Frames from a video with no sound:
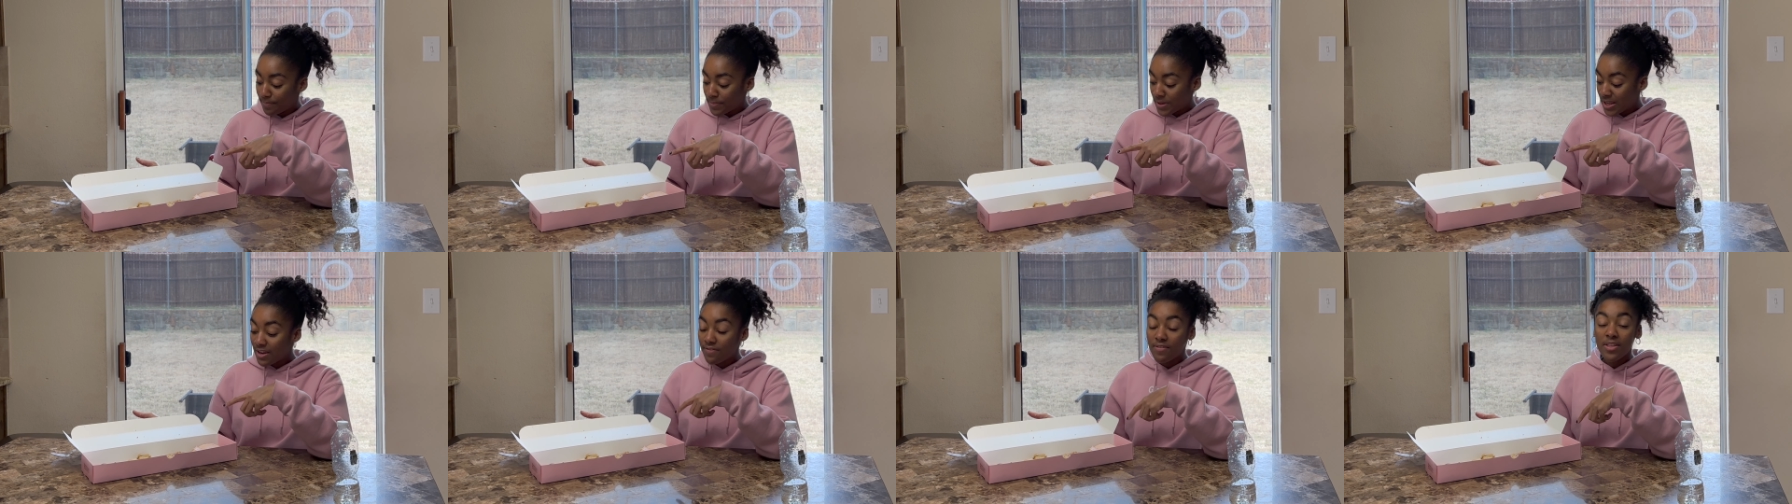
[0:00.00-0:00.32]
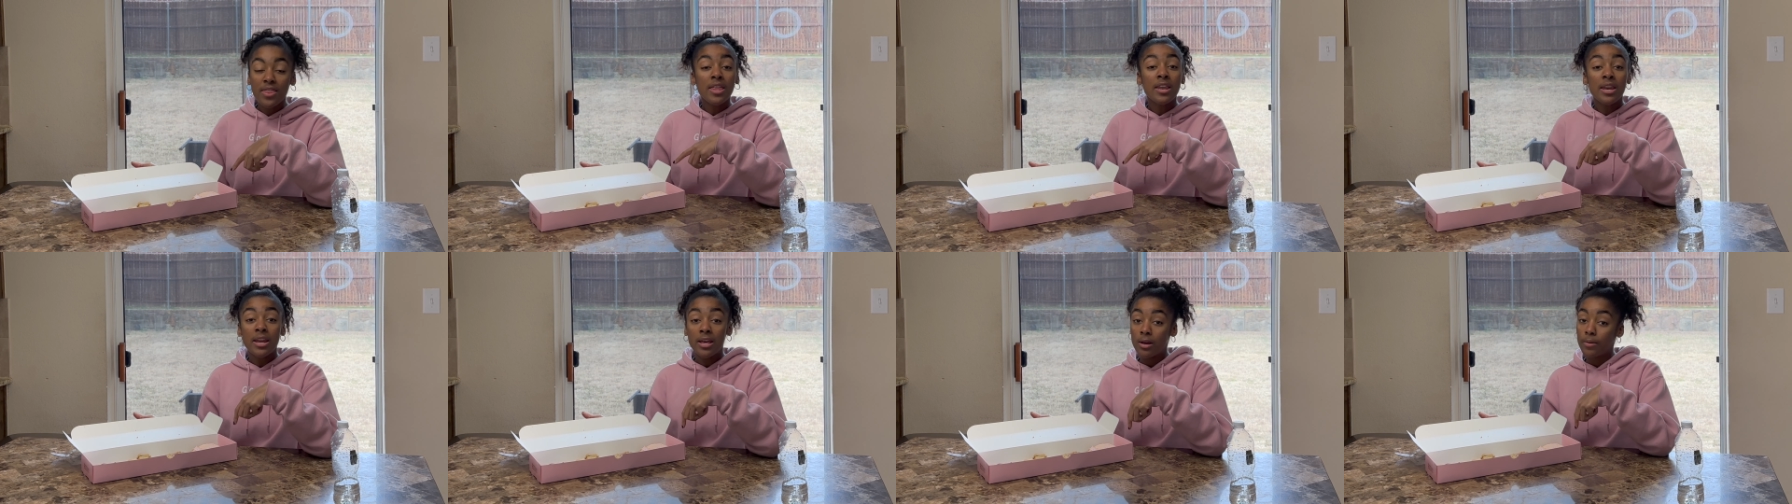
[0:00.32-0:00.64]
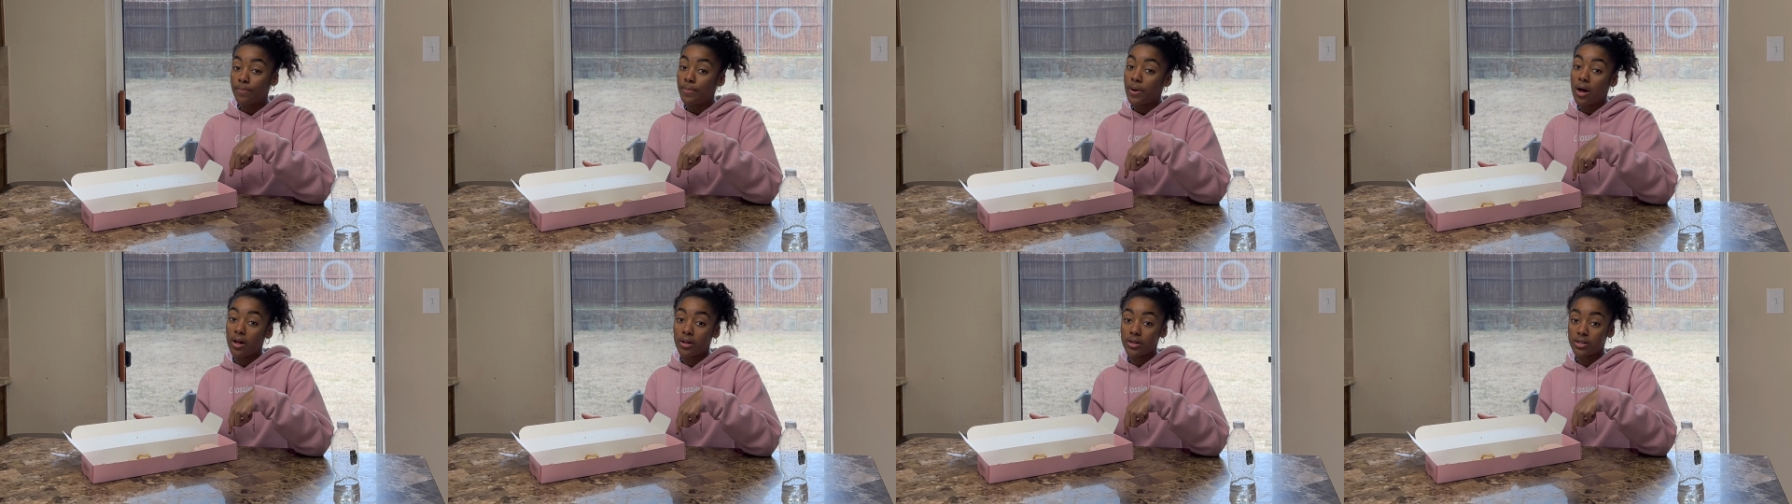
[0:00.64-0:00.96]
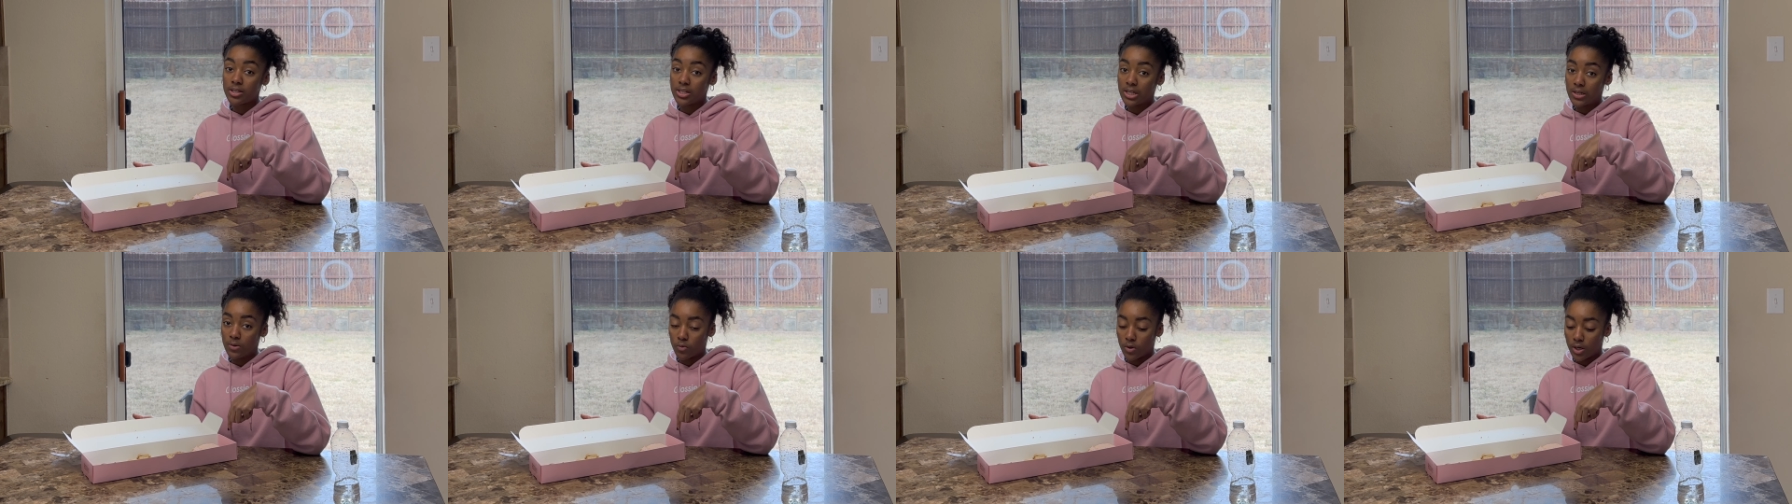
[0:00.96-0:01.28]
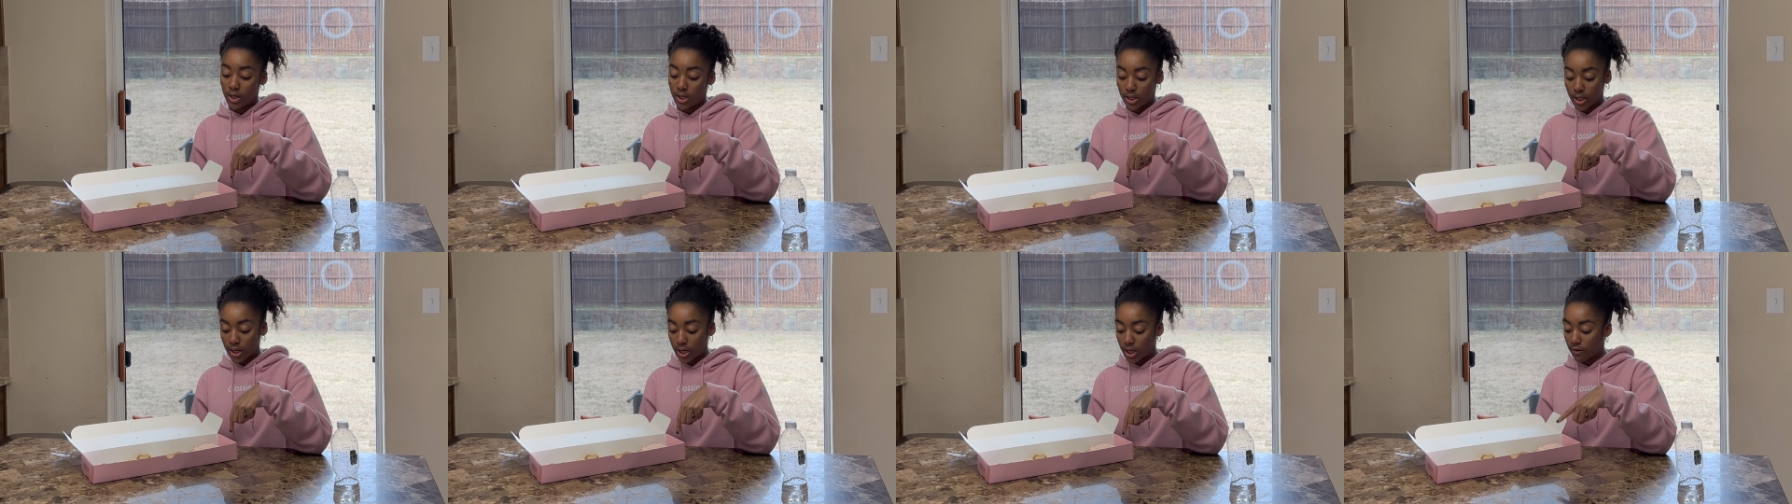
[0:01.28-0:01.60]
Even the Neapolitan
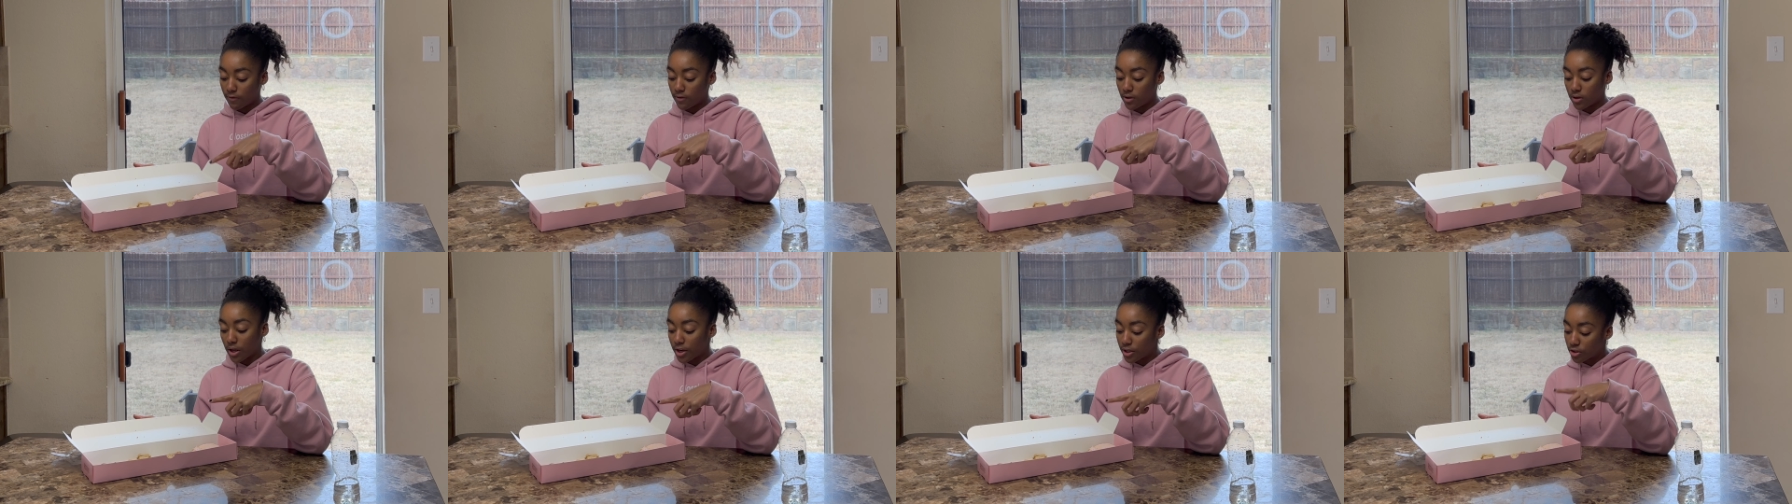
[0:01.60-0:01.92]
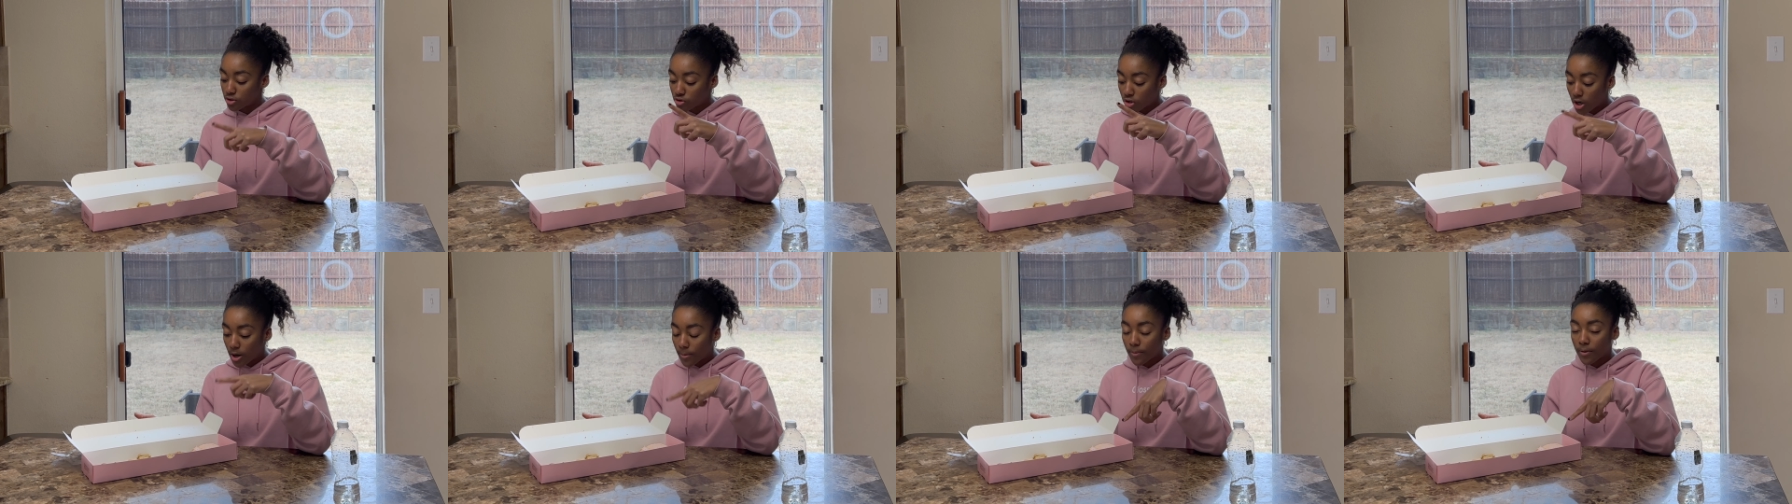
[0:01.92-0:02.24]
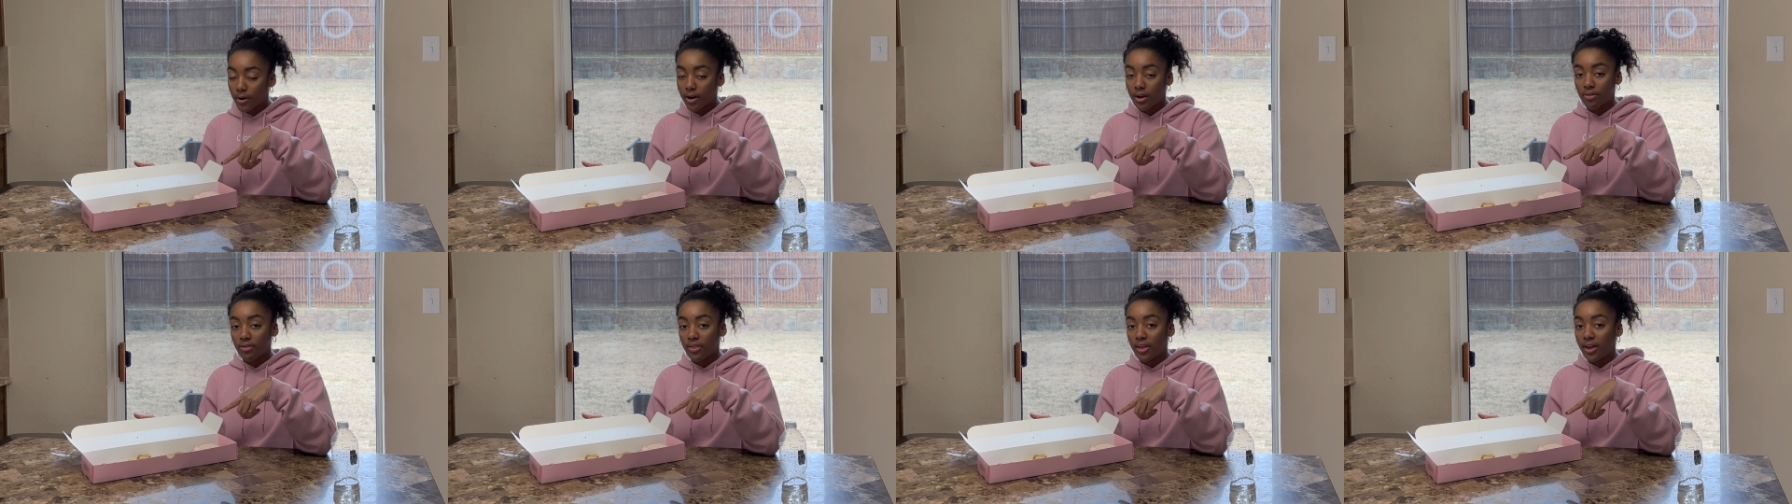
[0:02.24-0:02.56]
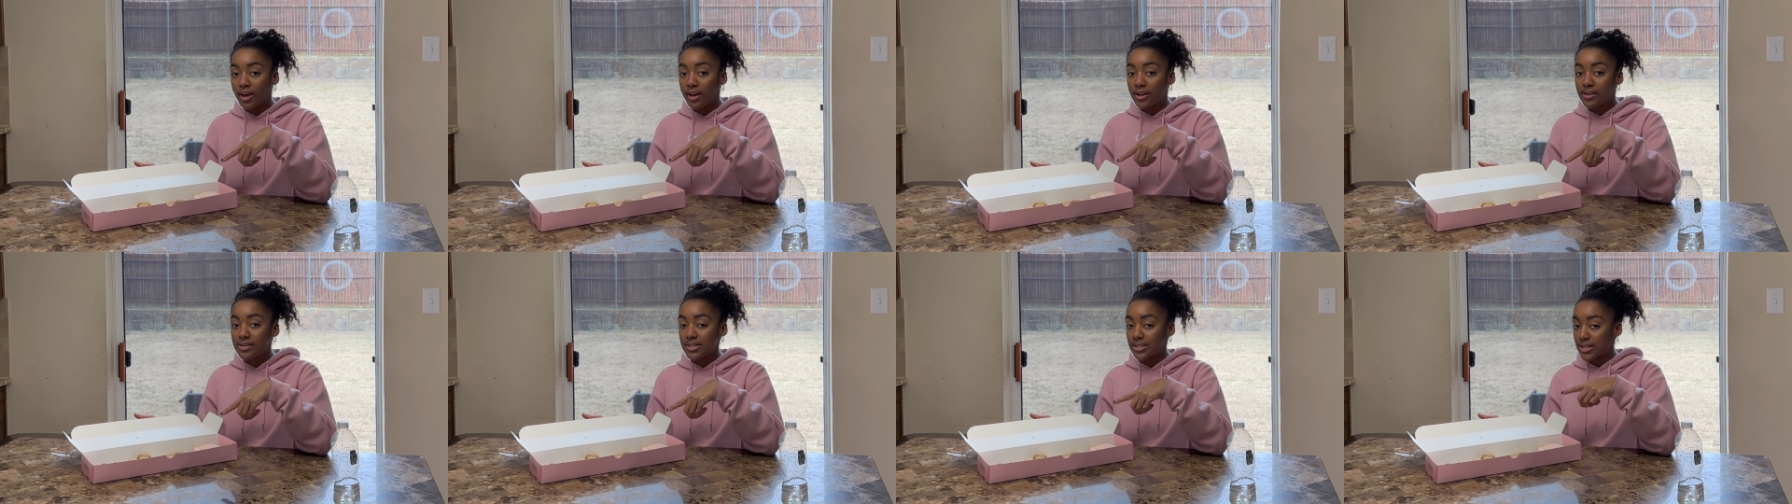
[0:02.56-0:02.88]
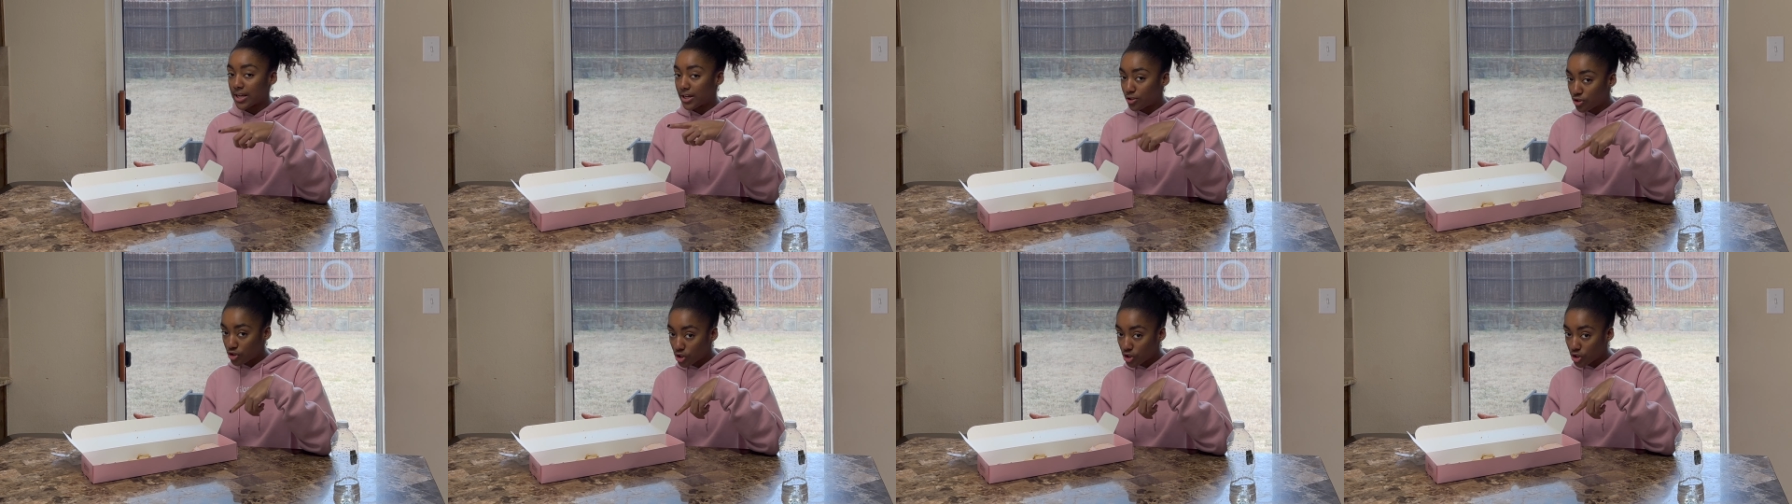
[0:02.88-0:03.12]
one, like if you like strawberry things and